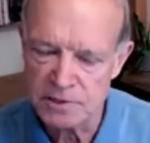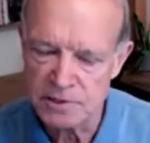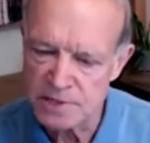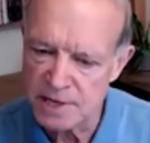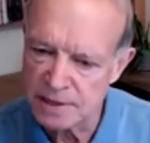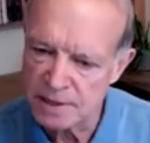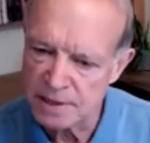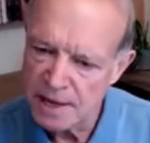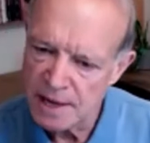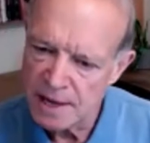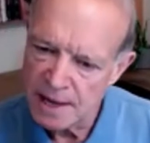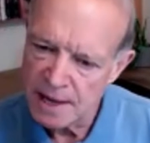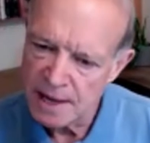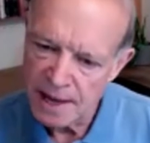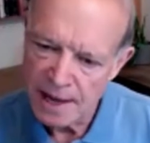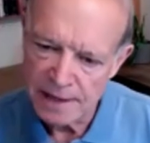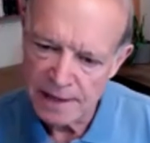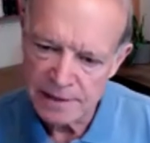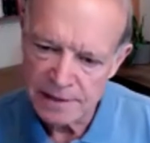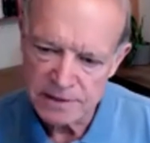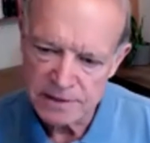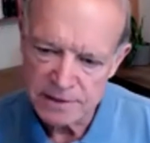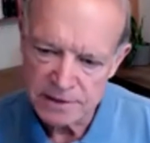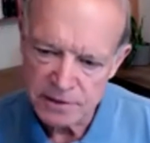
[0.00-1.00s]

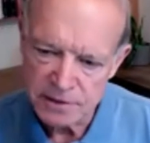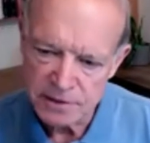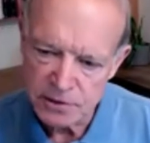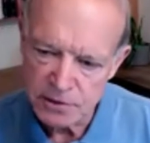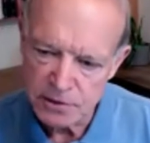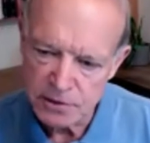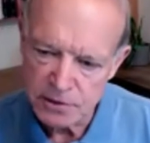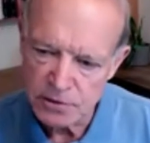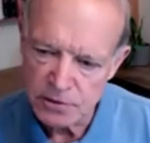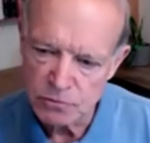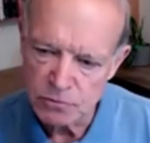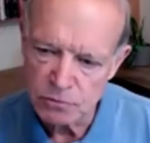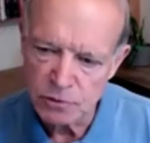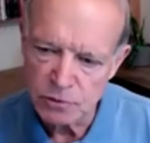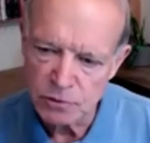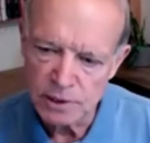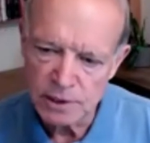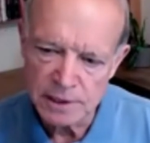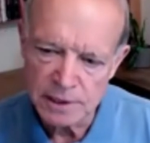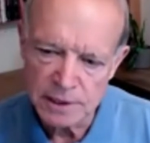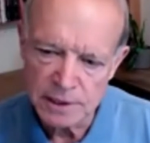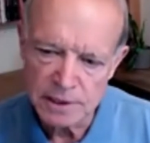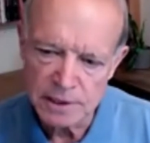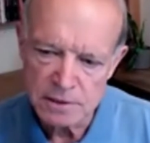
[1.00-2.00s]
And you
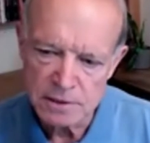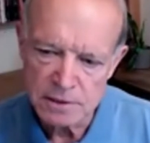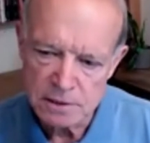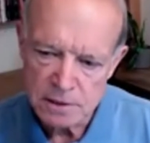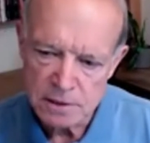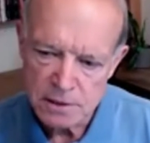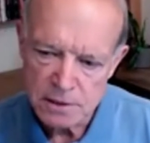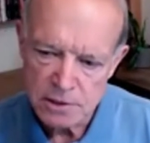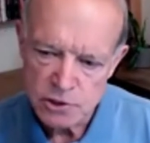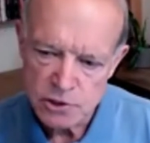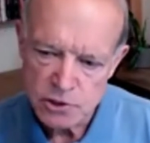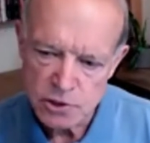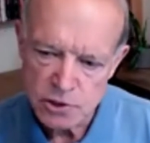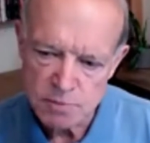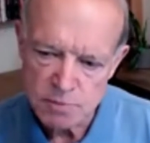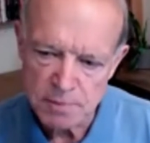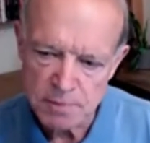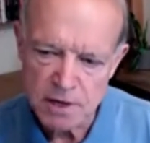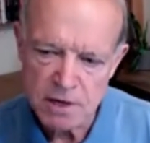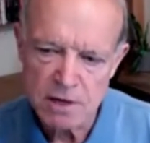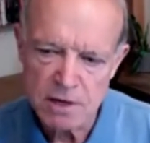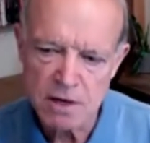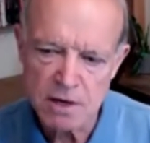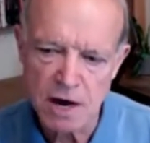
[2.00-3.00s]
really should be
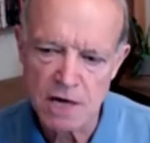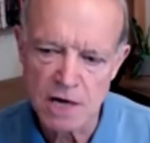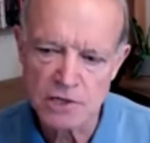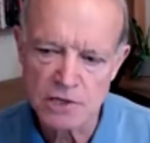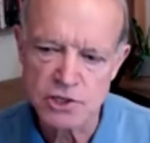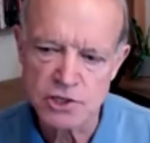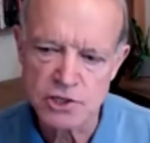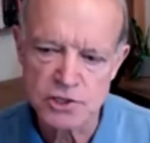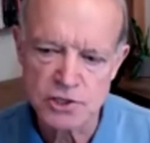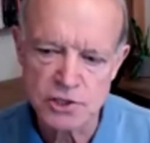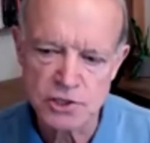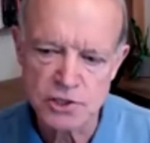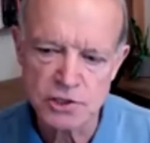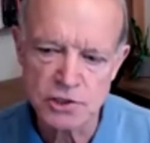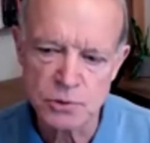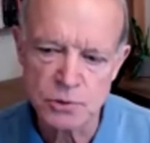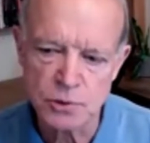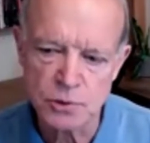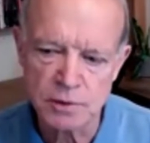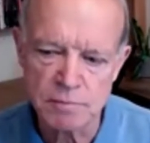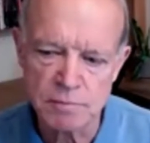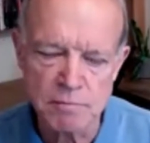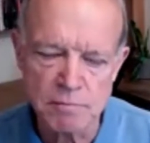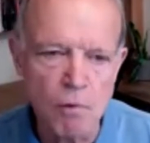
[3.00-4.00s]
cautious in
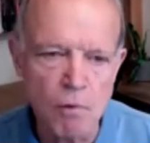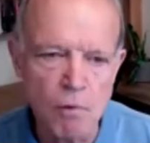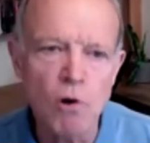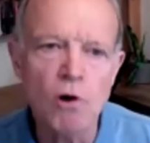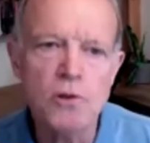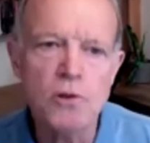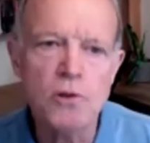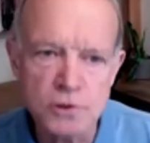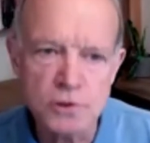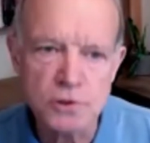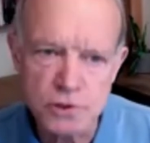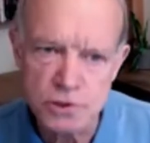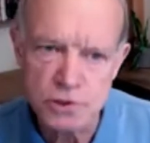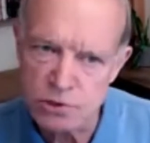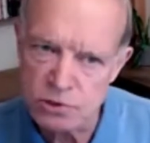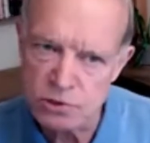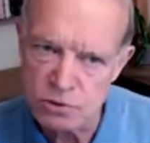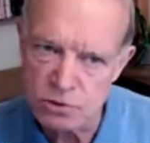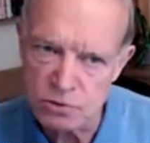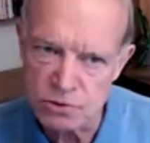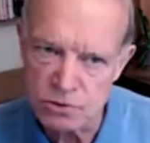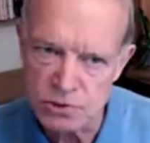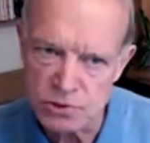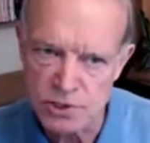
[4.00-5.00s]
doing more than
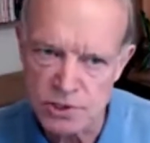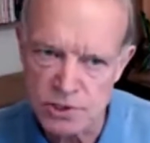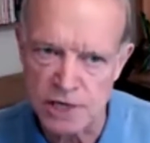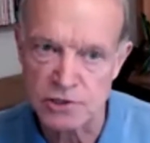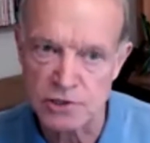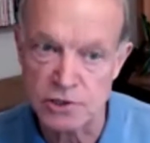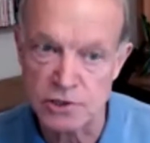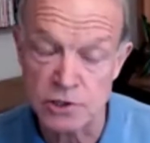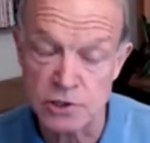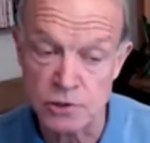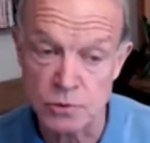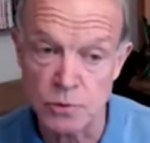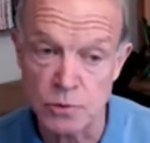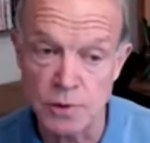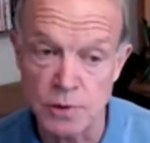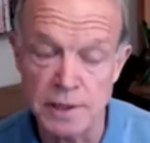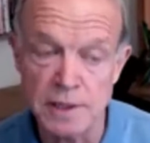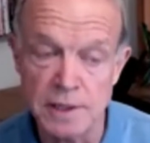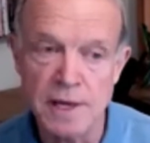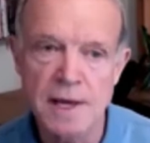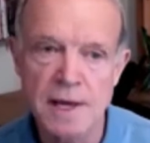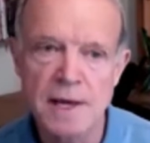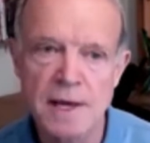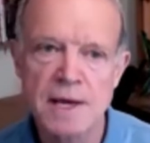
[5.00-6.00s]
2 sessions a
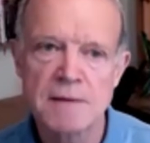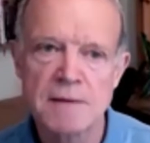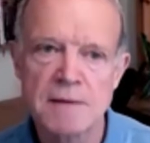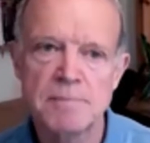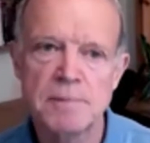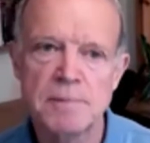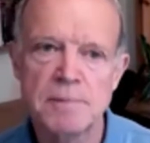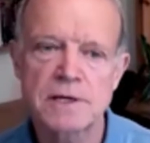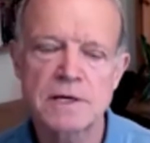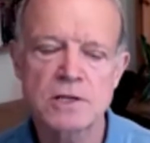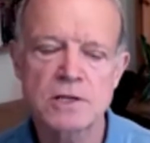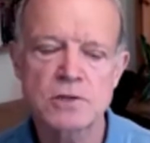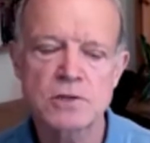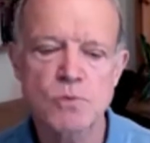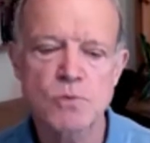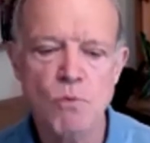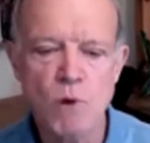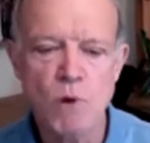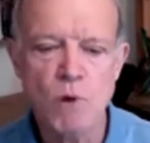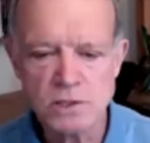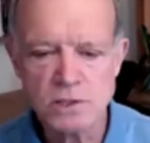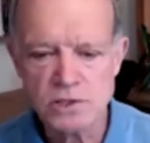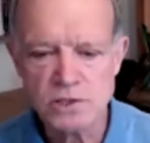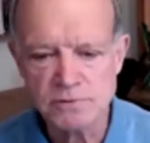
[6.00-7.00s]
week, because
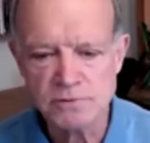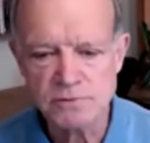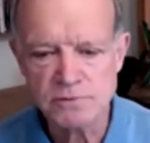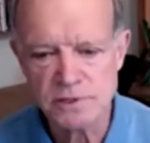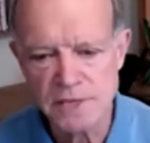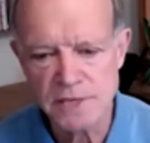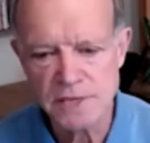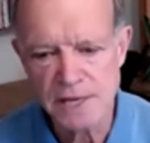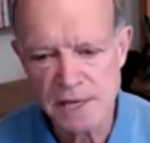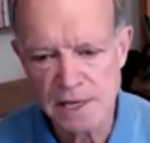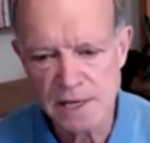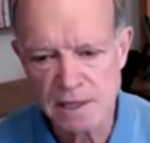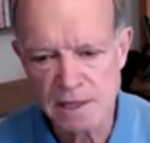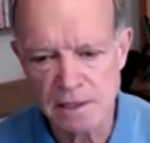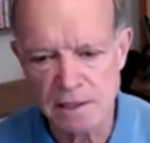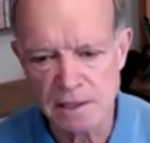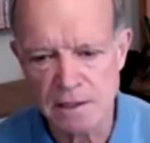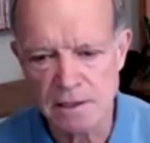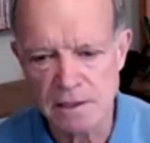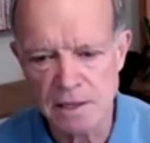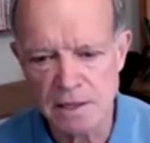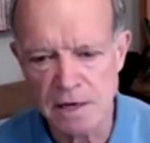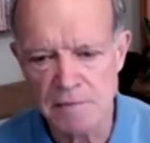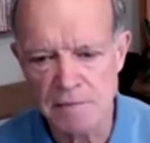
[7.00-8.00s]
once you've
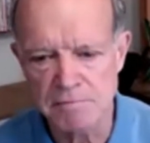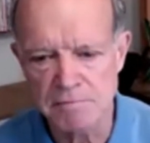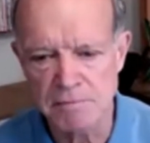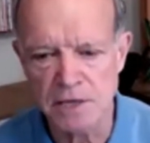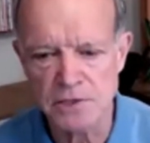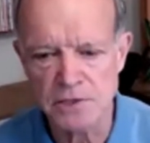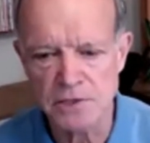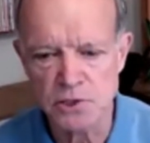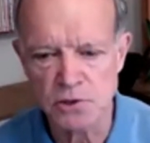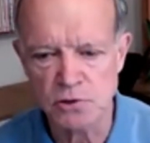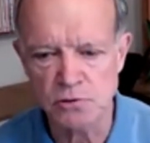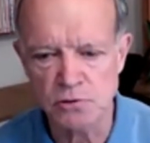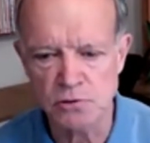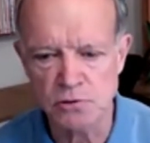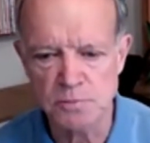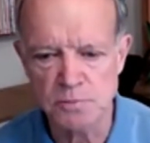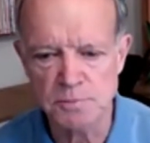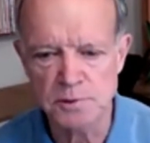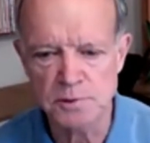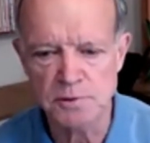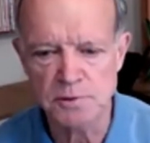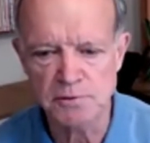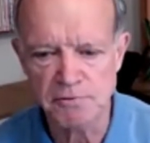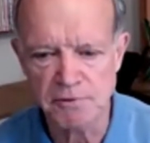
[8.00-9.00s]
taken a muscle
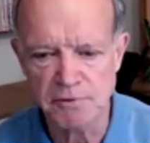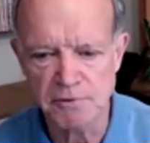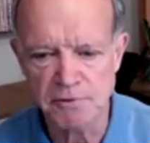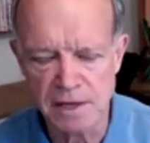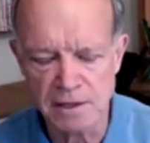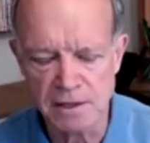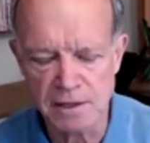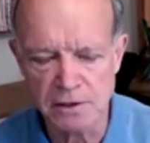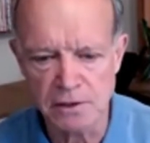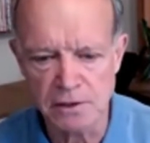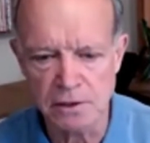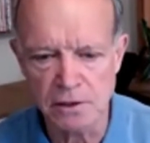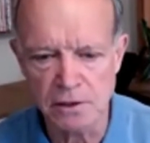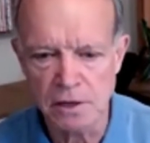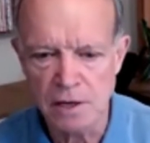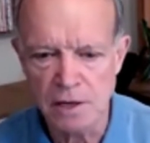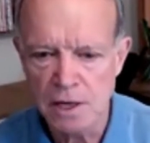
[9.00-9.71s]
group to failure,